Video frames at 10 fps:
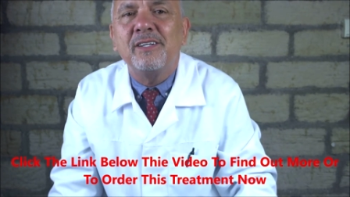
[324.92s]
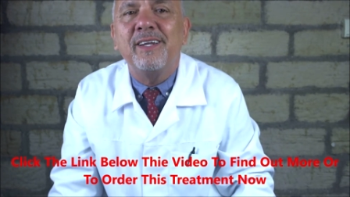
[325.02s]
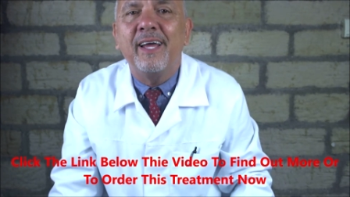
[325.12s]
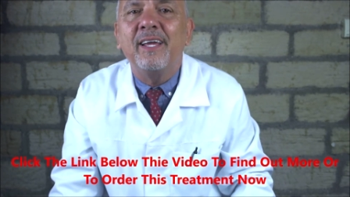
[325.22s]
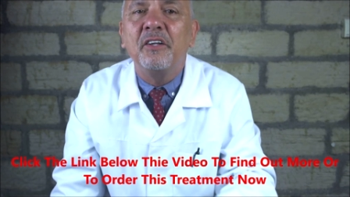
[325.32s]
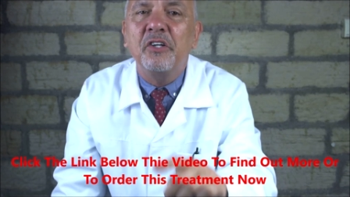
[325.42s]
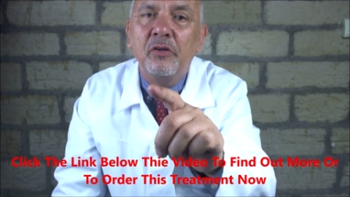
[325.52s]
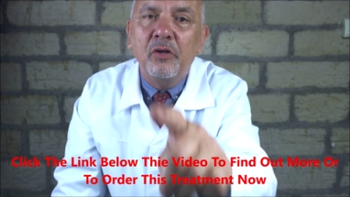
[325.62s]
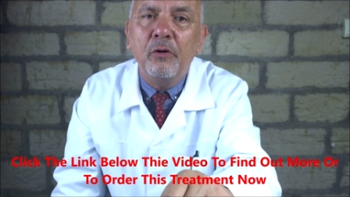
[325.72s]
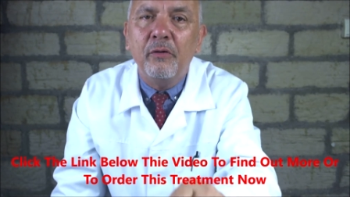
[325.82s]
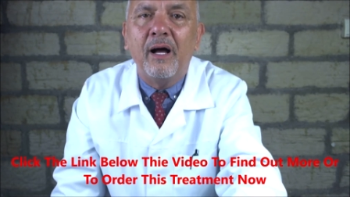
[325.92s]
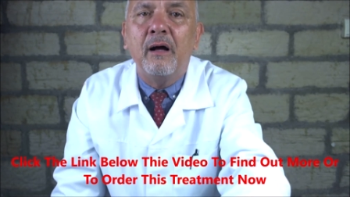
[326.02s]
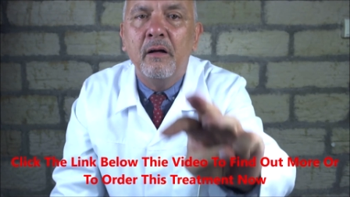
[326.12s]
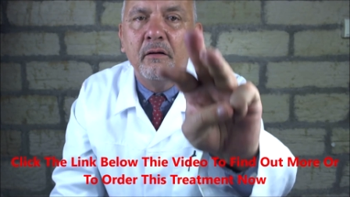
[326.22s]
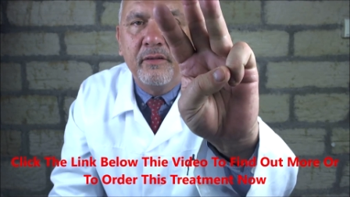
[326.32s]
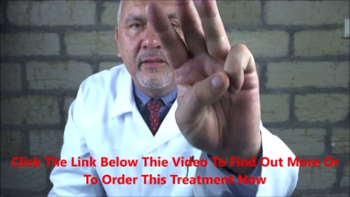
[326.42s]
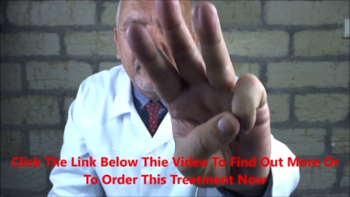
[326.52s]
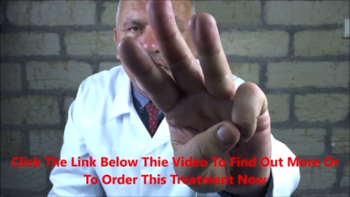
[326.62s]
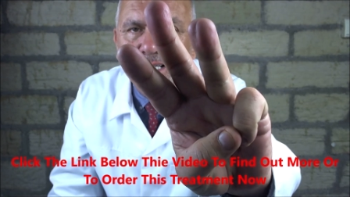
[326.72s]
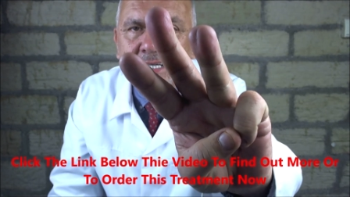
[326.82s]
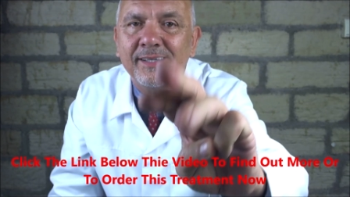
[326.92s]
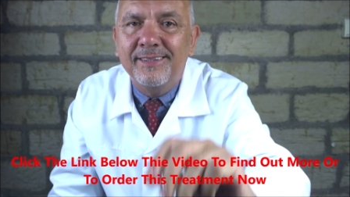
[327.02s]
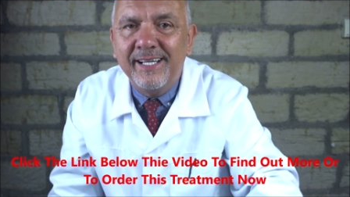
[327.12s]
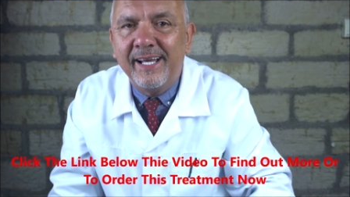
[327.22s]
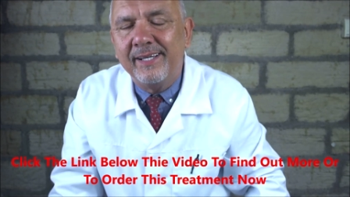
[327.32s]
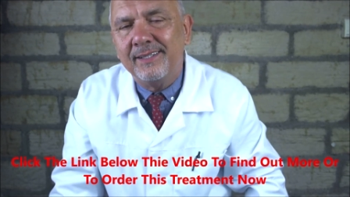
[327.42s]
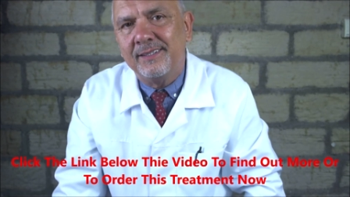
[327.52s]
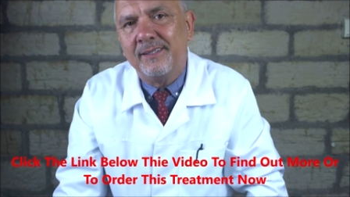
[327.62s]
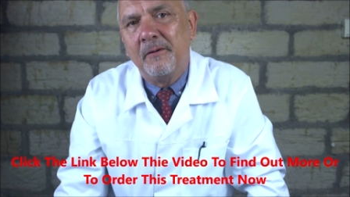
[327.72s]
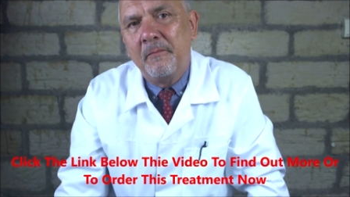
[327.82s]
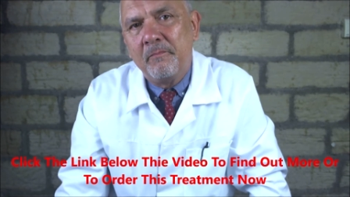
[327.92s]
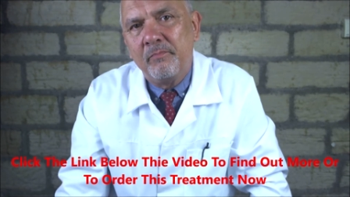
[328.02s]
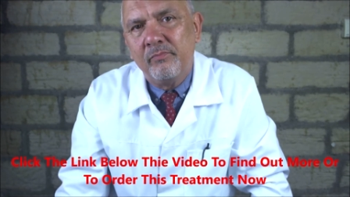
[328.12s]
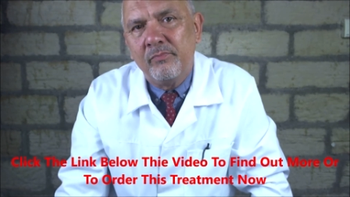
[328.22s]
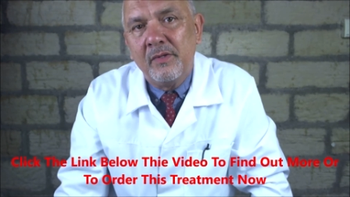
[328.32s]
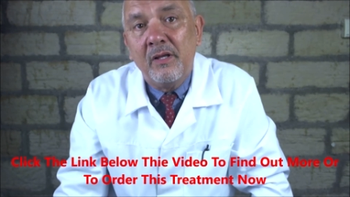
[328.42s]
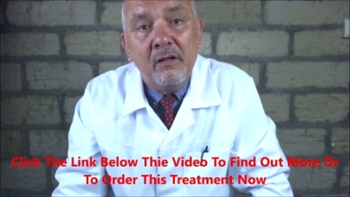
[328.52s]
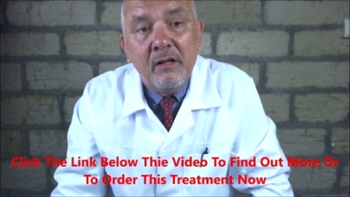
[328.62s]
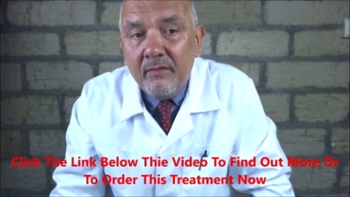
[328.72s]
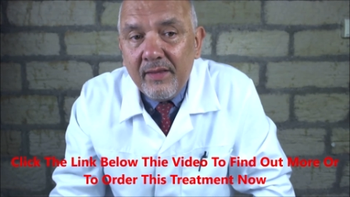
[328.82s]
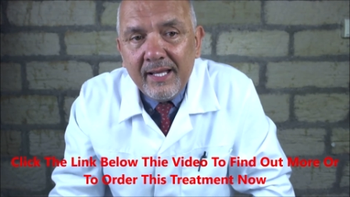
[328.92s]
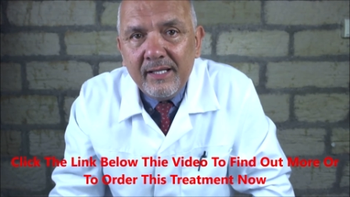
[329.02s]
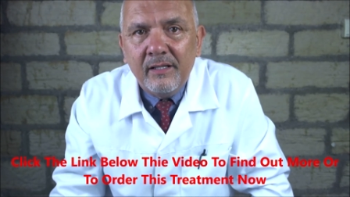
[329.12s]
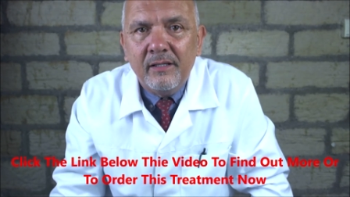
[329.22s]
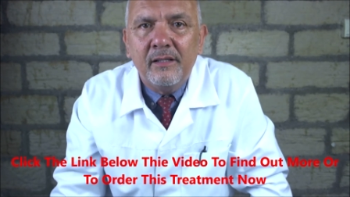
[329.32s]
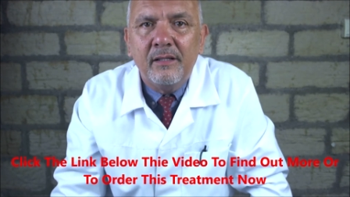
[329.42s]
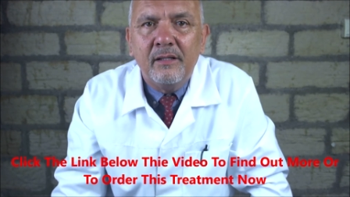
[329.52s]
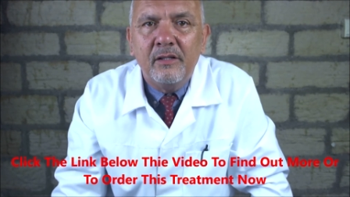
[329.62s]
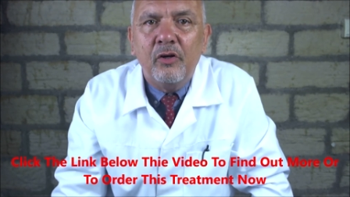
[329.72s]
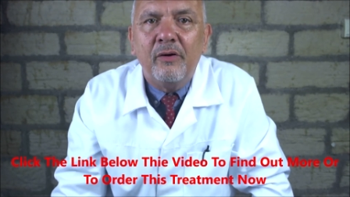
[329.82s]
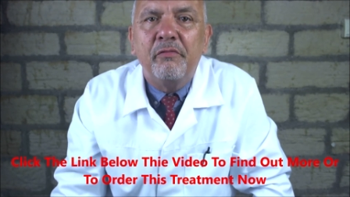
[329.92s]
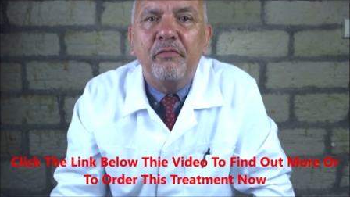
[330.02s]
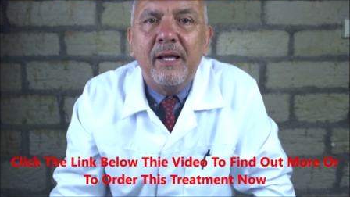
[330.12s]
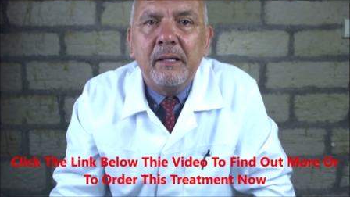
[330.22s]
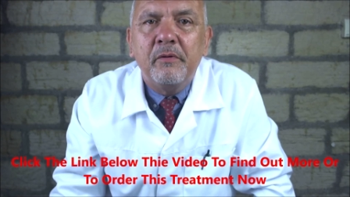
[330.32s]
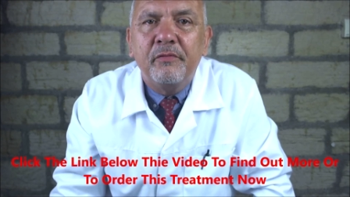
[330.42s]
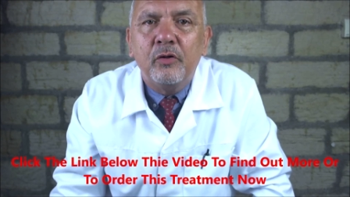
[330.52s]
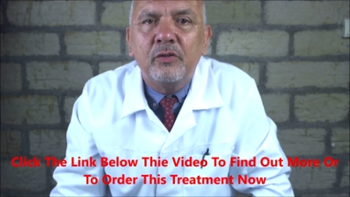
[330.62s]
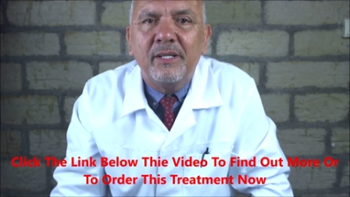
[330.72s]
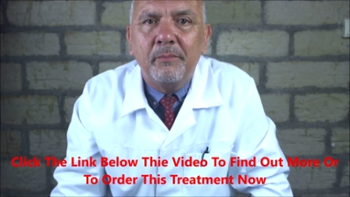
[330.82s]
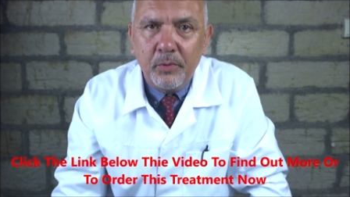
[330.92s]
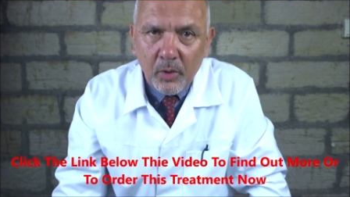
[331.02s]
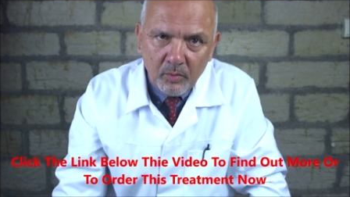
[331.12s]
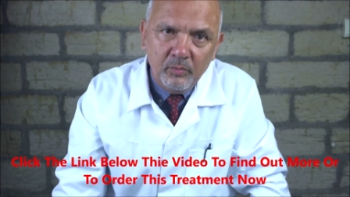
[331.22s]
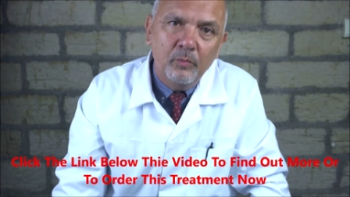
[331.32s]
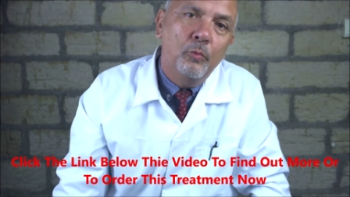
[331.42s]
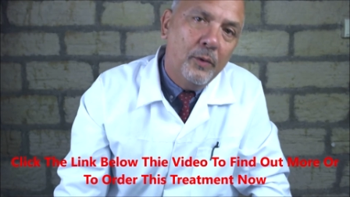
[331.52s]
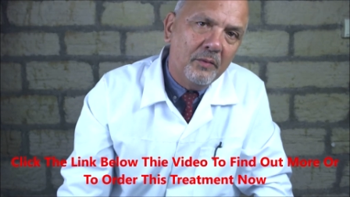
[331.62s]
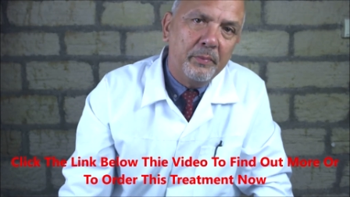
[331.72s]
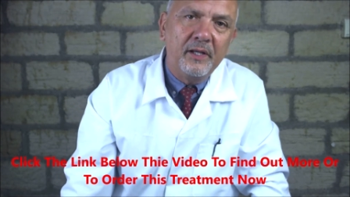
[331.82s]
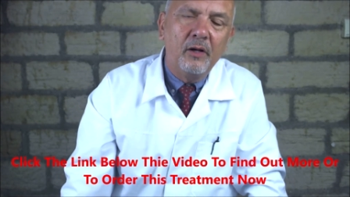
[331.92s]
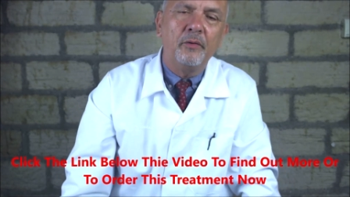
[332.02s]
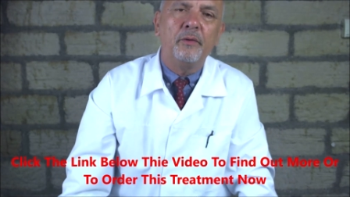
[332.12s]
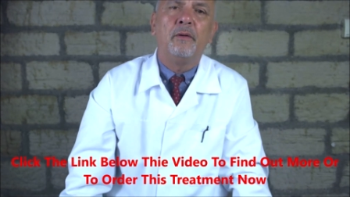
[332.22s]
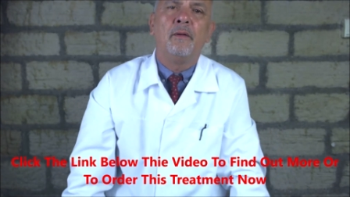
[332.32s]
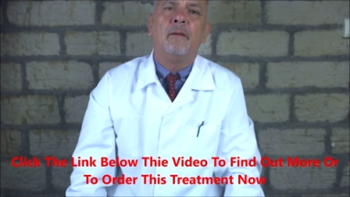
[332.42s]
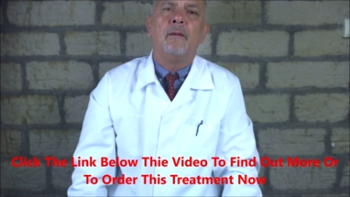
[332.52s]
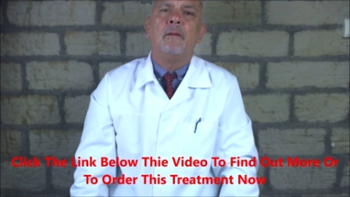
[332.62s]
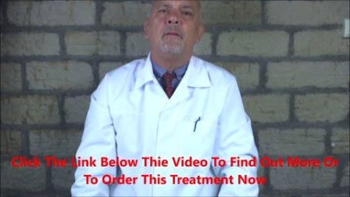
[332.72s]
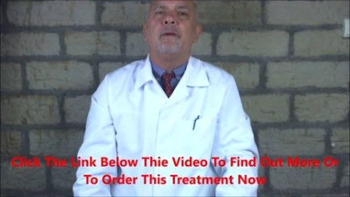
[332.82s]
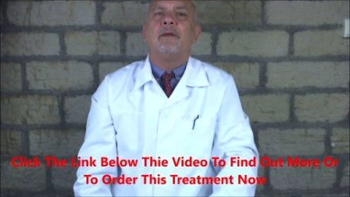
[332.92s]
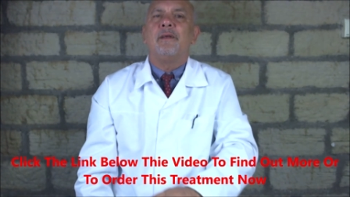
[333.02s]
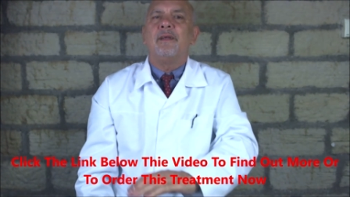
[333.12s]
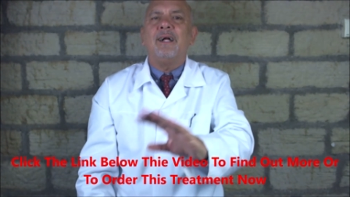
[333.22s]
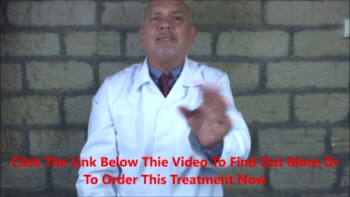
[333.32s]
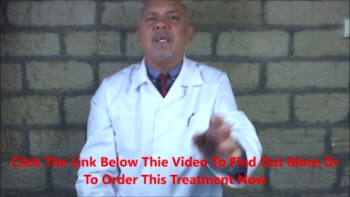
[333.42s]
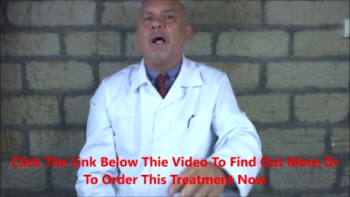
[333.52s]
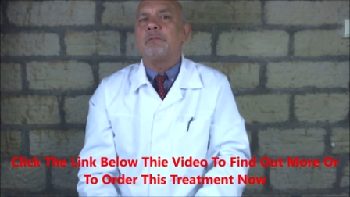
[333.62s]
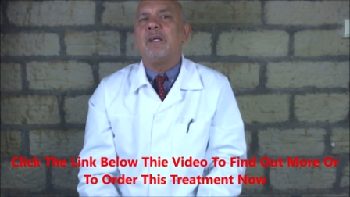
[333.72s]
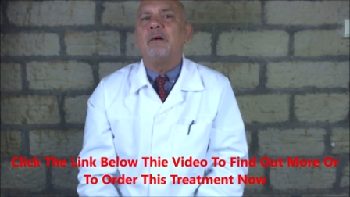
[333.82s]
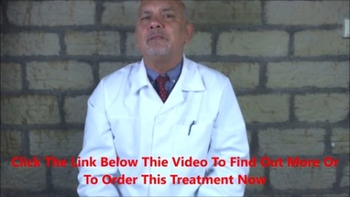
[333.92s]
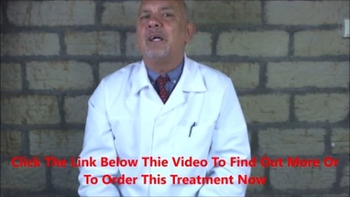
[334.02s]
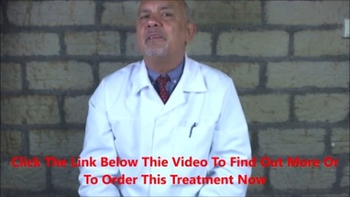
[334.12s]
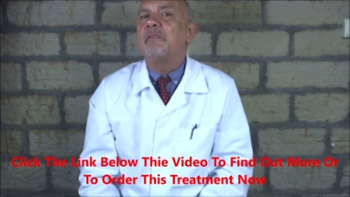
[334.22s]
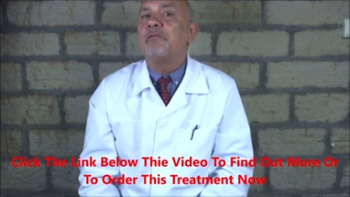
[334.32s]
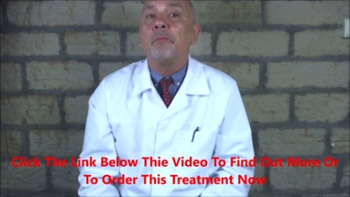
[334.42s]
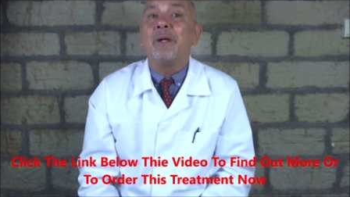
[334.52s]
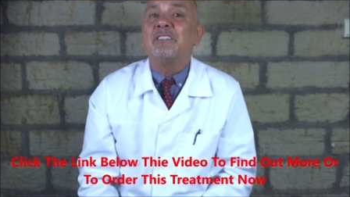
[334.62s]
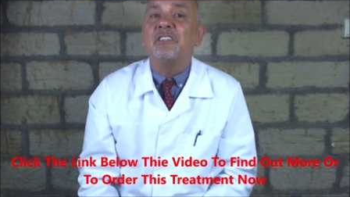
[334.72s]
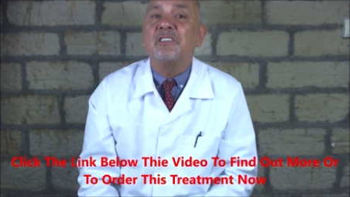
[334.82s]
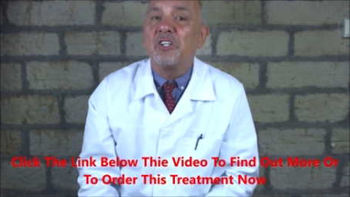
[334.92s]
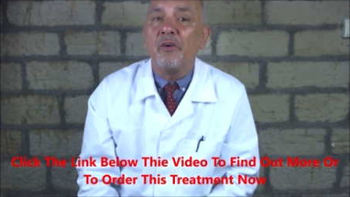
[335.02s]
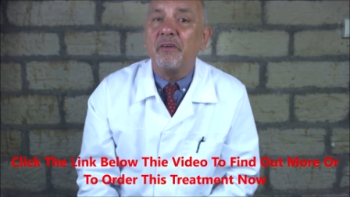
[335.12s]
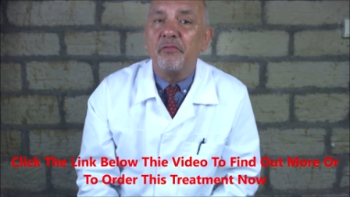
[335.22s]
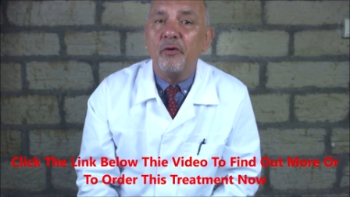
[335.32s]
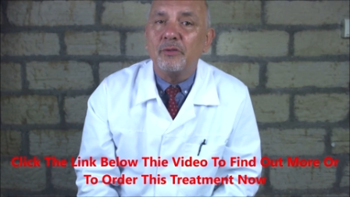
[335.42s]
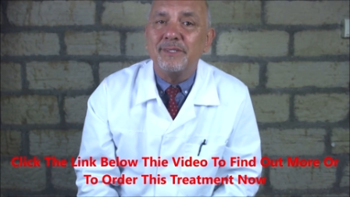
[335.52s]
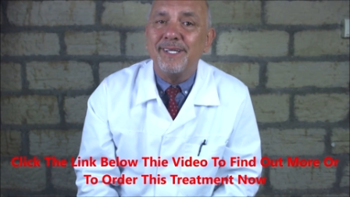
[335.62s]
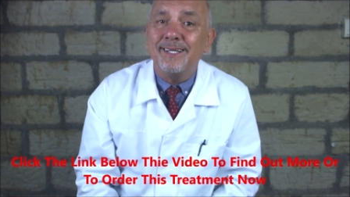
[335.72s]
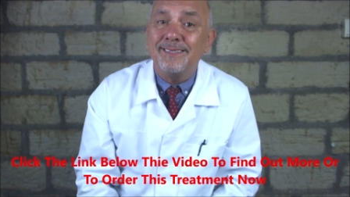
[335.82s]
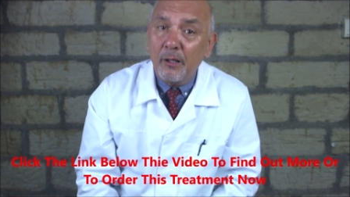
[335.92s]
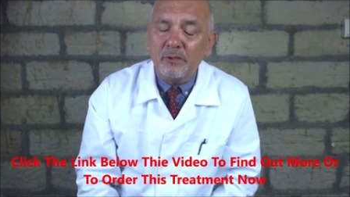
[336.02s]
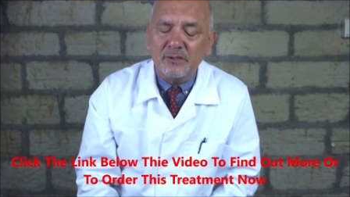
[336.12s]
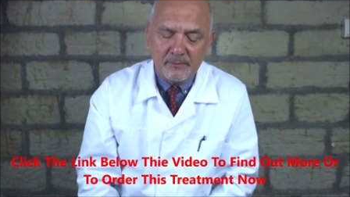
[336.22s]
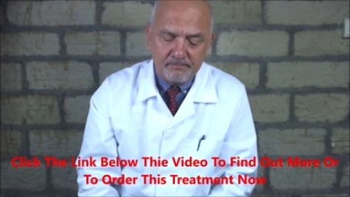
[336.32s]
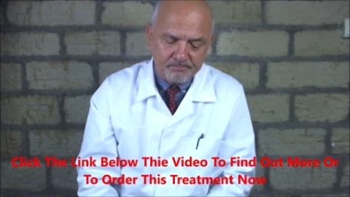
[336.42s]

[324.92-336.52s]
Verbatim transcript: a day, and you do that for three days. Then your inflamed foreskin problem will be gone. Nine times out of ten, the inflammation's gone in 48 hours.